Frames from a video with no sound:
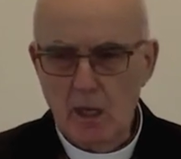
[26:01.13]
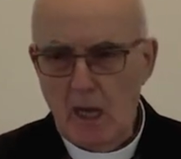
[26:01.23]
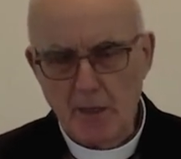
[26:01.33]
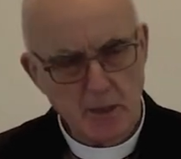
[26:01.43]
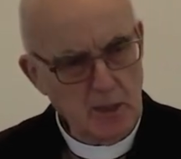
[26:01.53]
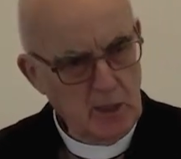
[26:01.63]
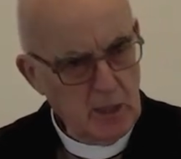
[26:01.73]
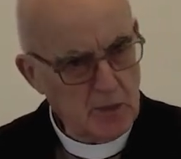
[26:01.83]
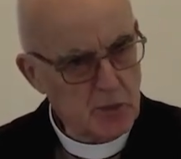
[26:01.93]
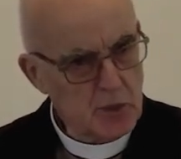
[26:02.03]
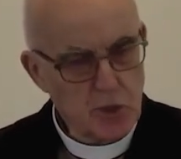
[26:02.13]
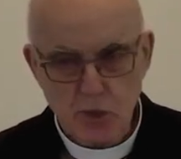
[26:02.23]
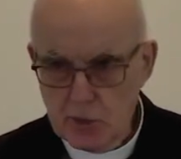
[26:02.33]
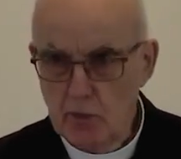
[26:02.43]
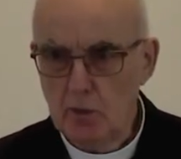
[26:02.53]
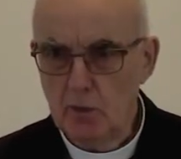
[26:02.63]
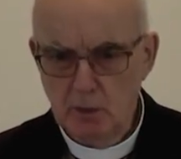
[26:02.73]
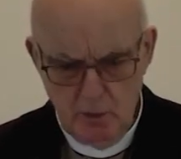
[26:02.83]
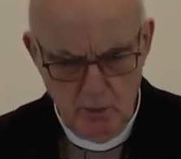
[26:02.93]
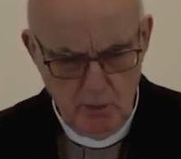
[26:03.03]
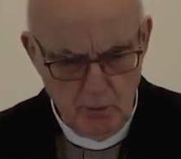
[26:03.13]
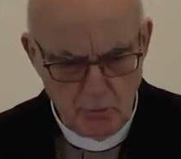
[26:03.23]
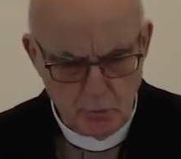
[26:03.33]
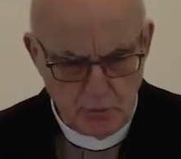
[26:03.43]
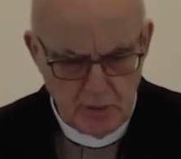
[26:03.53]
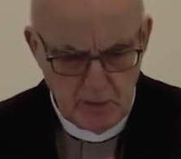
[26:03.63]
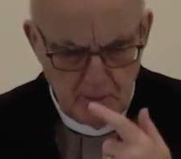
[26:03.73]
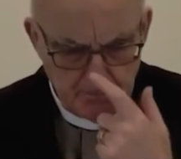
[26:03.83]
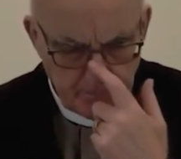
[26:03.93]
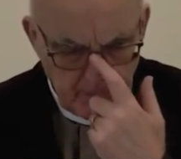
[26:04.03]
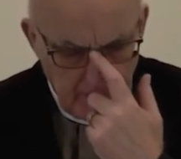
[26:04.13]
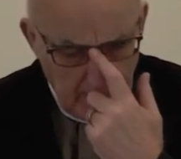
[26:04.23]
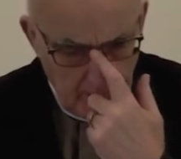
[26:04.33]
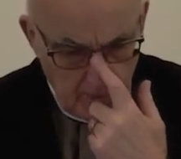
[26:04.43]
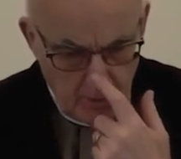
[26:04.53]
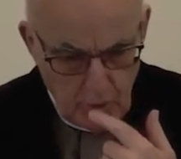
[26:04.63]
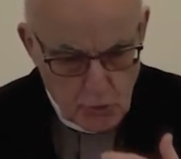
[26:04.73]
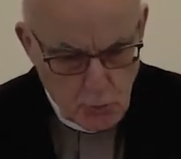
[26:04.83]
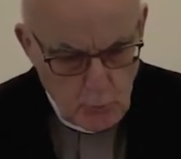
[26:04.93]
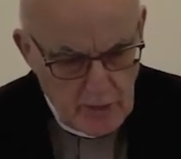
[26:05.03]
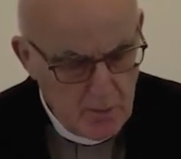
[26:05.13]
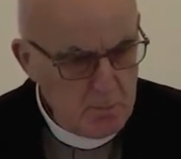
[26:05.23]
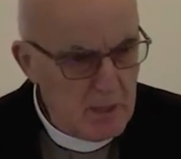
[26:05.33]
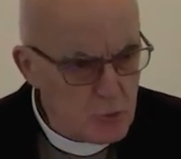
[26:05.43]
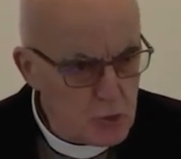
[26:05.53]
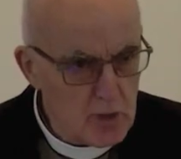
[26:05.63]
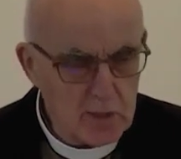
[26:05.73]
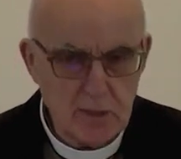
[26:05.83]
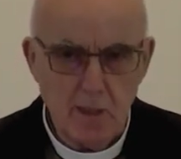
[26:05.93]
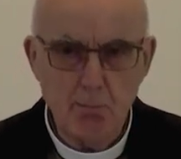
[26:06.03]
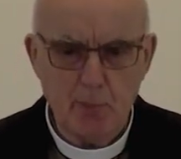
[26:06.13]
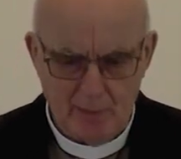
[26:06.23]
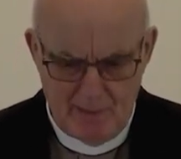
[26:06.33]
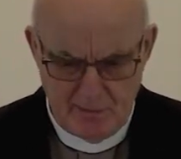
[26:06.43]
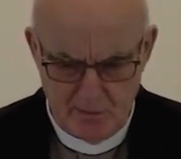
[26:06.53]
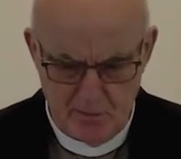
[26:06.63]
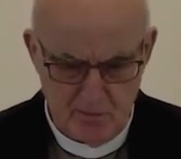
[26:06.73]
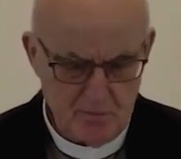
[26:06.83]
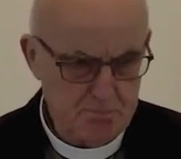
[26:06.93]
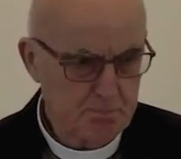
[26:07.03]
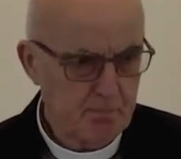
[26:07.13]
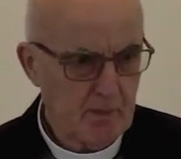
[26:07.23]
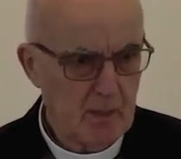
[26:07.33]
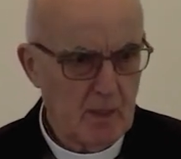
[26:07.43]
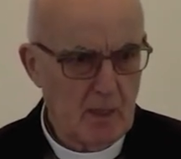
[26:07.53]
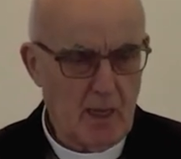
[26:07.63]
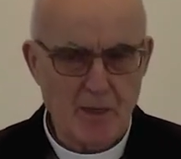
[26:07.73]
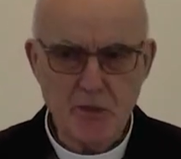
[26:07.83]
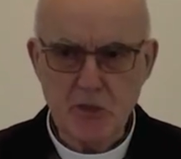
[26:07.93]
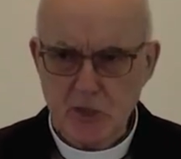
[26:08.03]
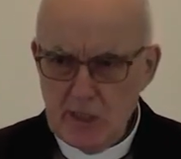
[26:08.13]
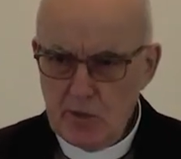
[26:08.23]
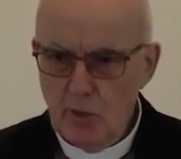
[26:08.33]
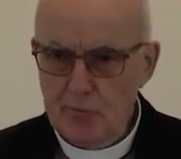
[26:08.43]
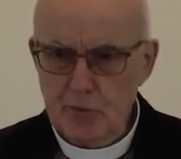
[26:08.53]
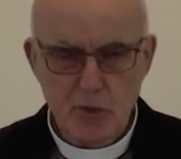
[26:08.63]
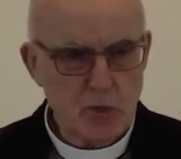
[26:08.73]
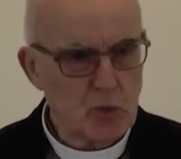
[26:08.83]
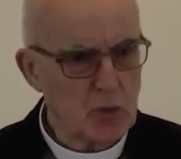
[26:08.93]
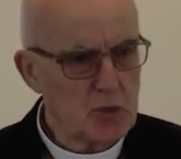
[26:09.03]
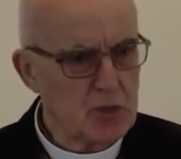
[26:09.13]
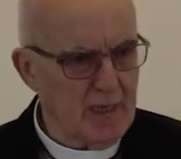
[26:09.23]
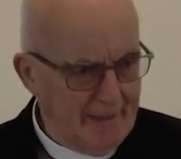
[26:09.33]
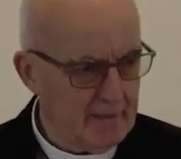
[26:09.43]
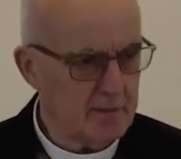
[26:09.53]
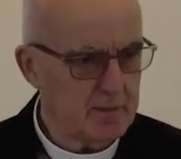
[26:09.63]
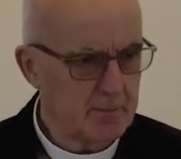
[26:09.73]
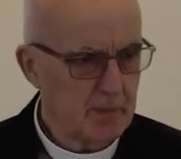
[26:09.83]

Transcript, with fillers: and he hates it still today. So he immediately planted a seed of discontent